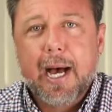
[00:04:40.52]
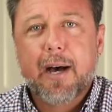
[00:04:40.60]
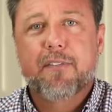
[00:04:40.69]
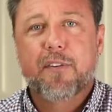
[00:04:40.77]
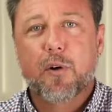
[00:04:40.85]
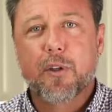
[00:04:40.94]

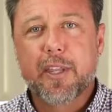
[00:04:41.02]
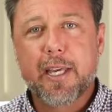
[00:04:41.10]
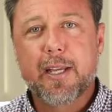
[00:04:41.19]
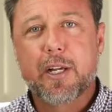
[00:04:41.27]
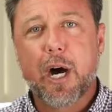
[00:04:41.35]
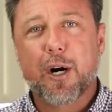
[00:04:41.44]
for the
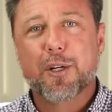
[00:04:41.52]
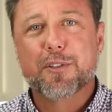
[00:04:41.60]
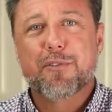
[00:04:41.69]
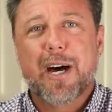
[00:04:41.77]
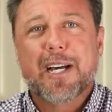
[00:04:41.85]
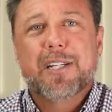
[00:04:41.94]

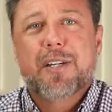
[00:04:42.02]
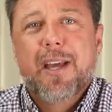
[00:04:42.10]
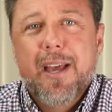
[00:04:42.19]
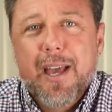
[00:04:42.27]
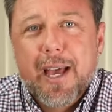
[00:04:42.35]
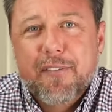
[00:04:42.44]
Gold Rush
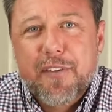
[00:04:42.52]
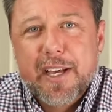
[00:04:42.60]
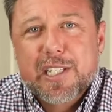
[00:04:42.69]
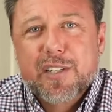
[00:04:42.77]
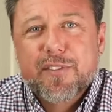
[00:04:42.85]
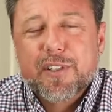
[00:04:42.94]

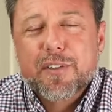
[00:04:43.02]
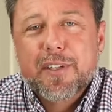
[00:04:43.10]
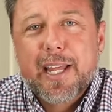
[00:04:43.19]
Festival.